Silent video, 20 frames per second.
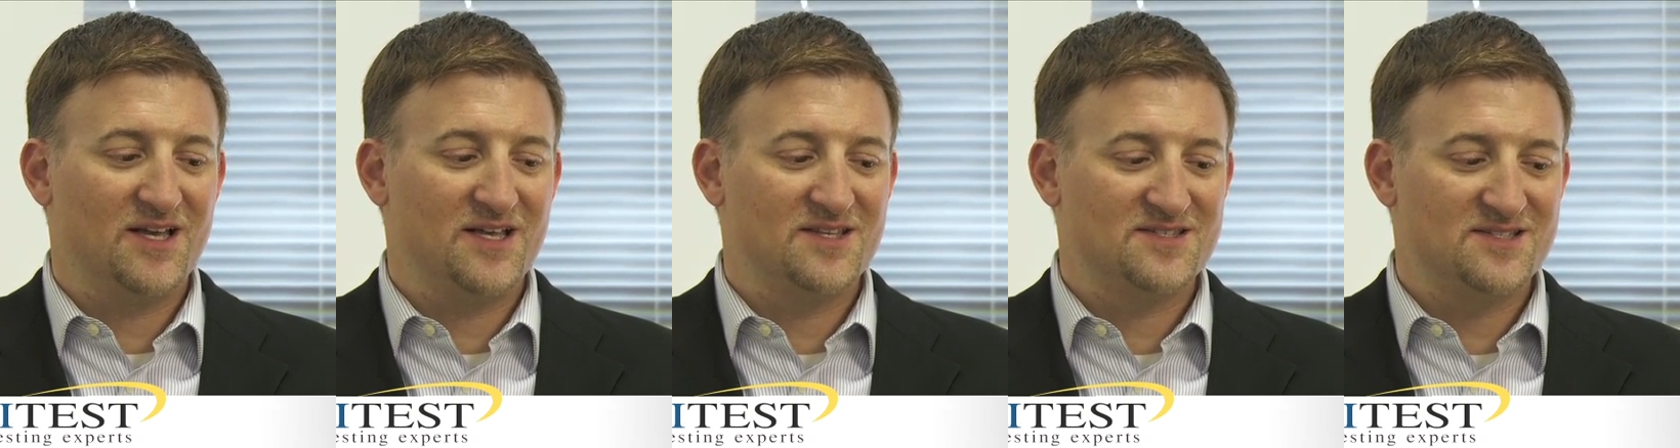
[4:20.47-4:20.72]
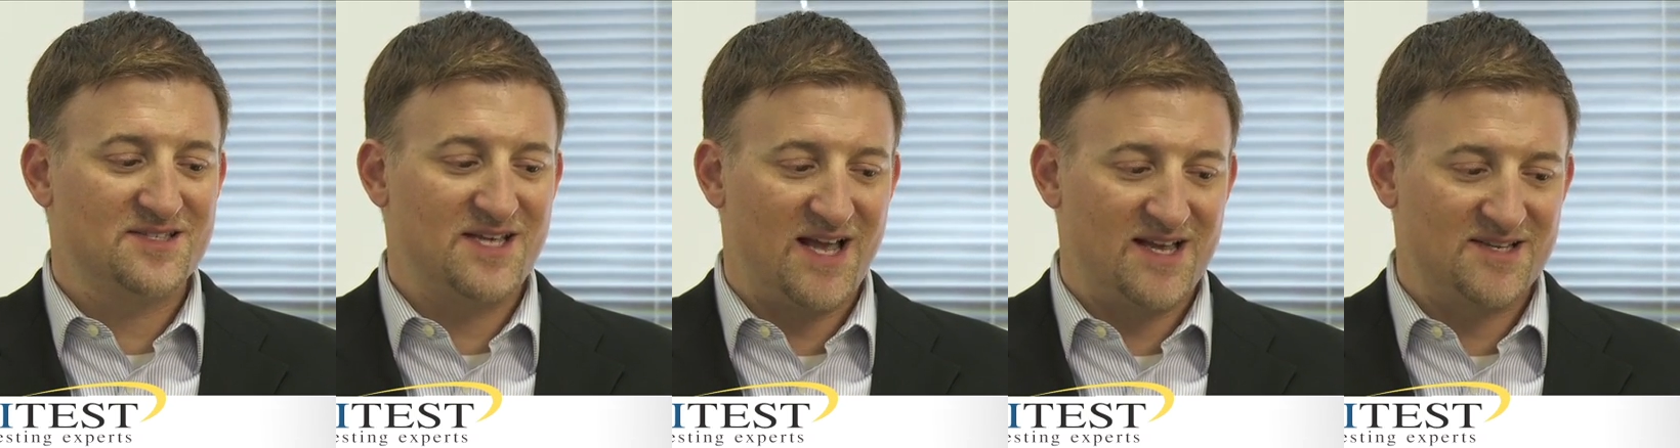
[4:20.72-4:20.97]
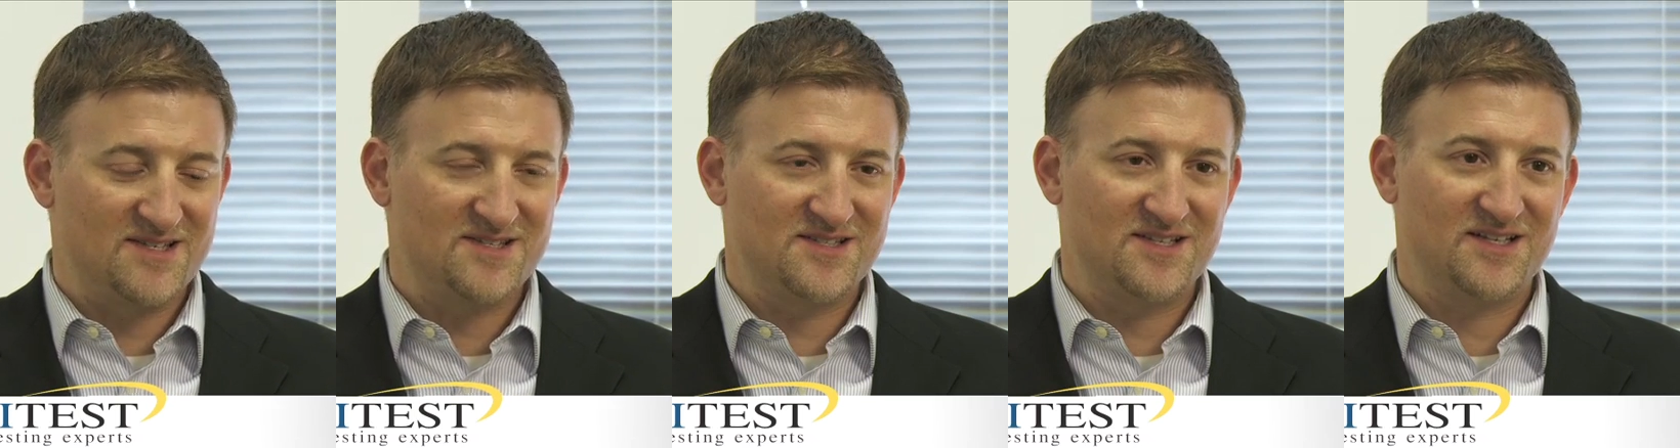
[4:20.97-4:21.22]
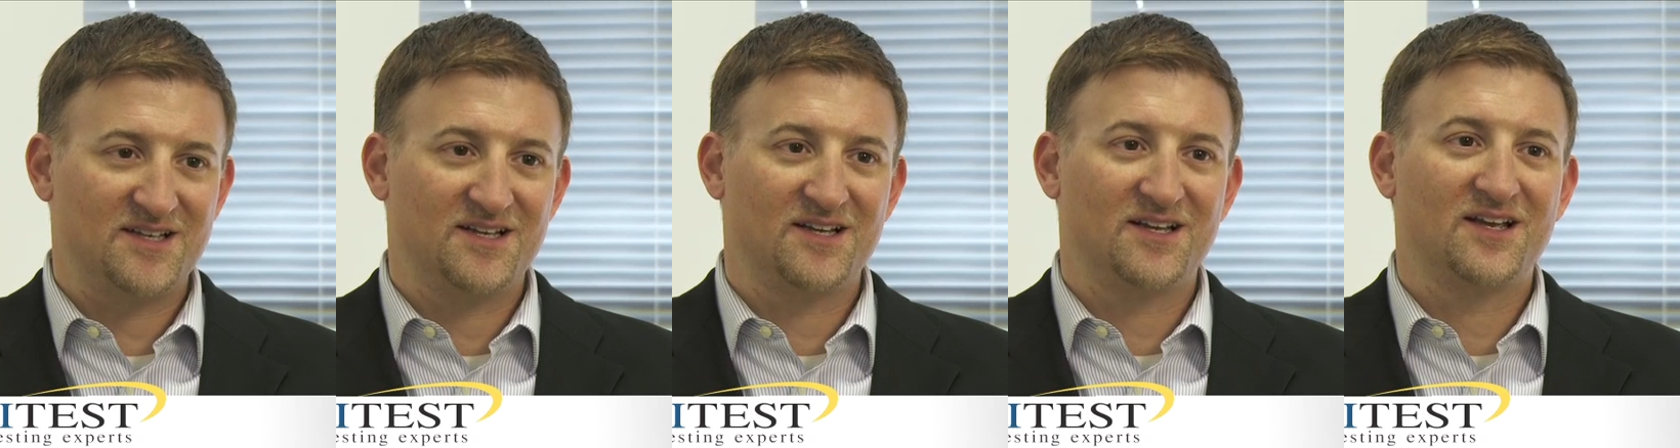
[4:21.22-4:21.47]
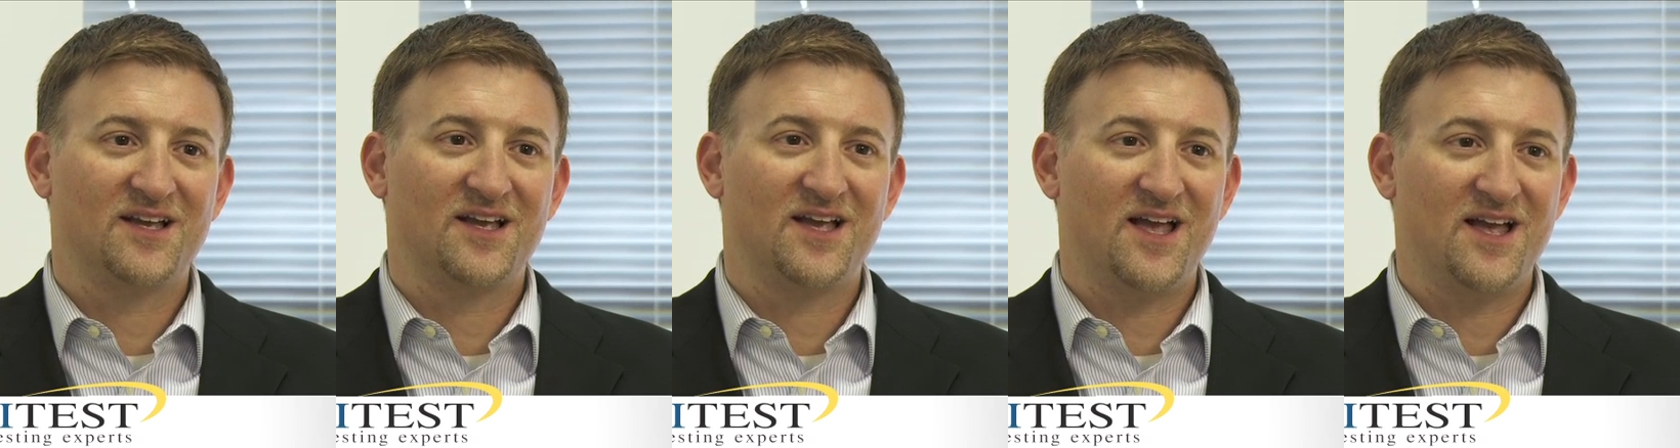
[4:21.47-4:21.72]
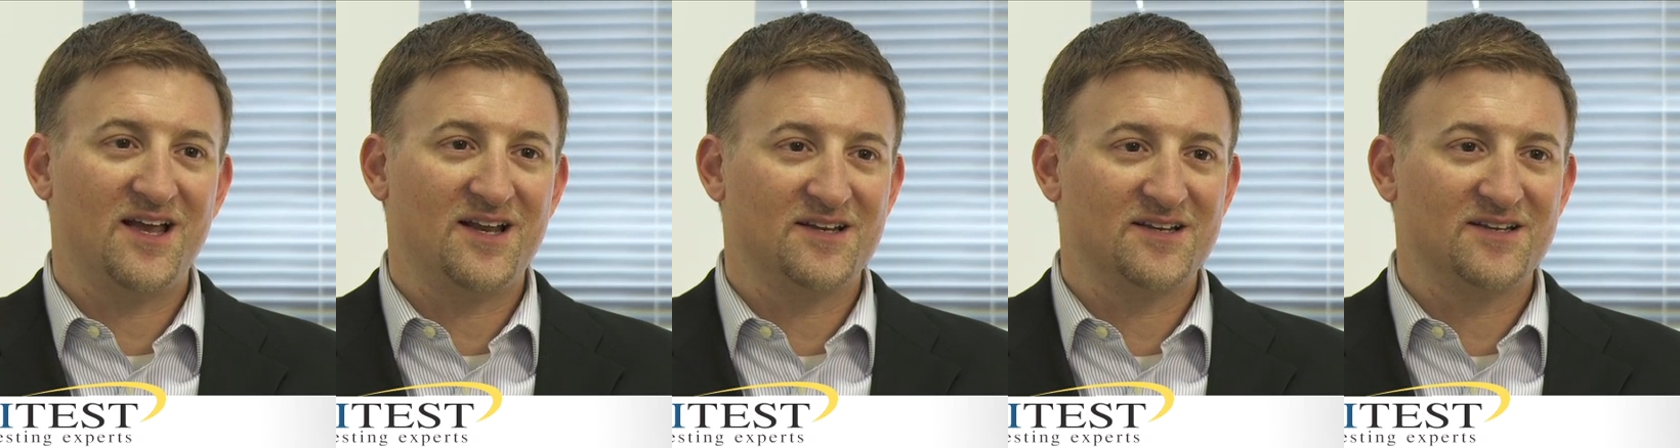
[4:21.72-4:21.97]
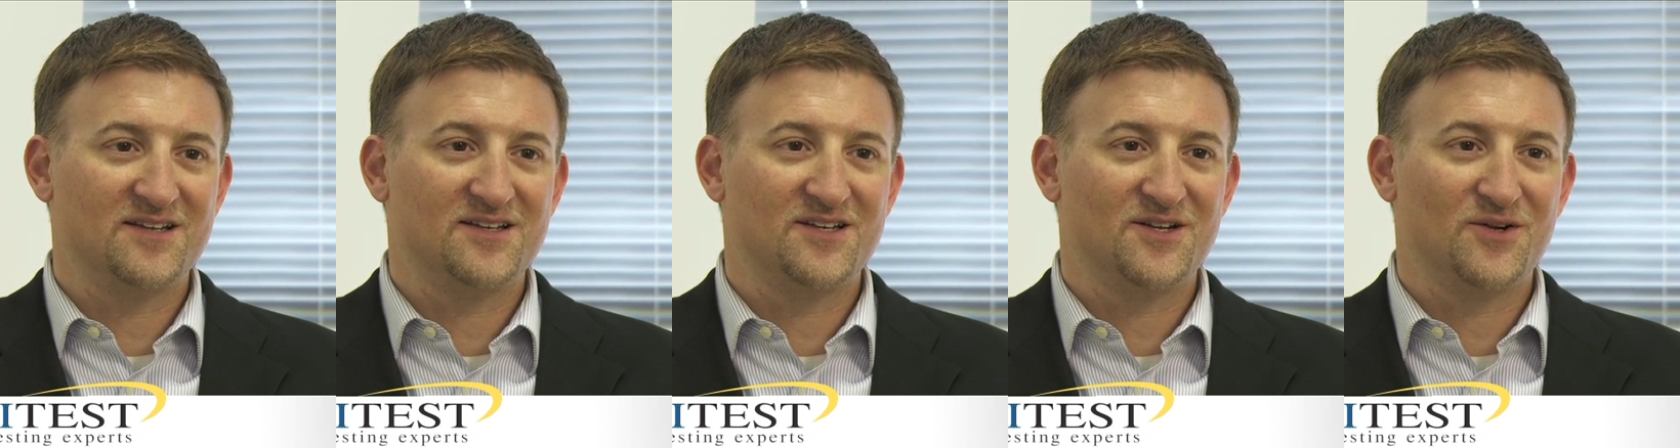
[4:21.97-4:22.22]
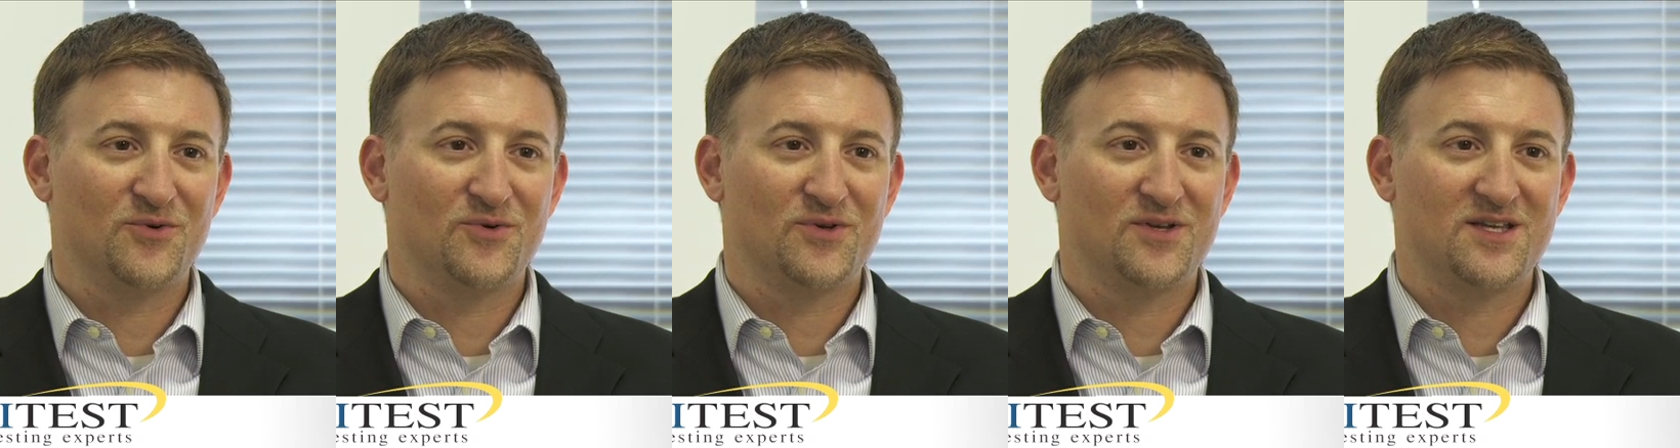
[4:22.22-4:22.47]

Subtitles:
and testing and, you know,